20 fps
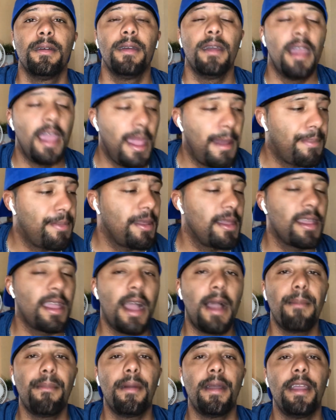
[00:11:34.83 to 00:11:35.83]
Happy it
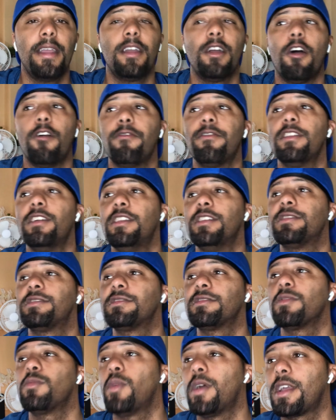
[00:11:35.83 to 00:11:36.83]
got made. Hopefully this
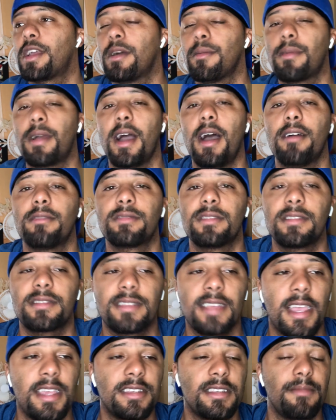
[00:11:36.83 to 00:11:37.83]
is a wake-up call to the
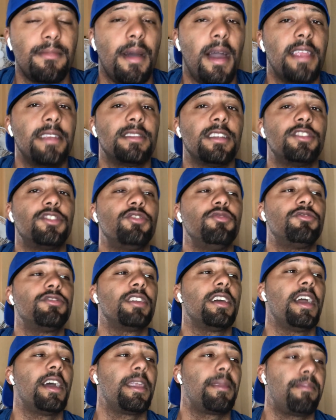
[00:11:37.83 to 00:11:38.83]
sanctioning bodies that you
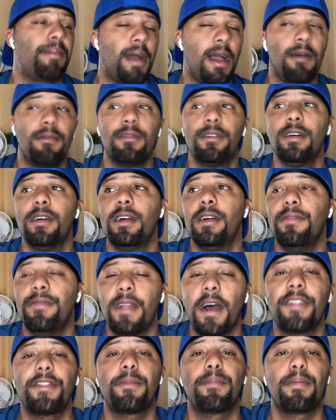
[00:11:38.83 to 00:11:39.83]
should have the power,
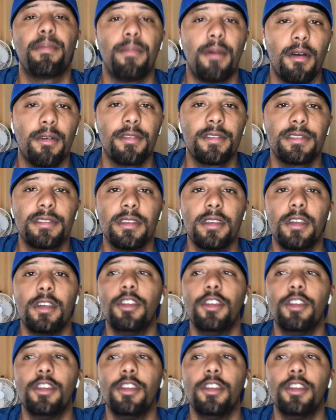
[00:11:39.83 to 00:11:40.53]
not the promoters.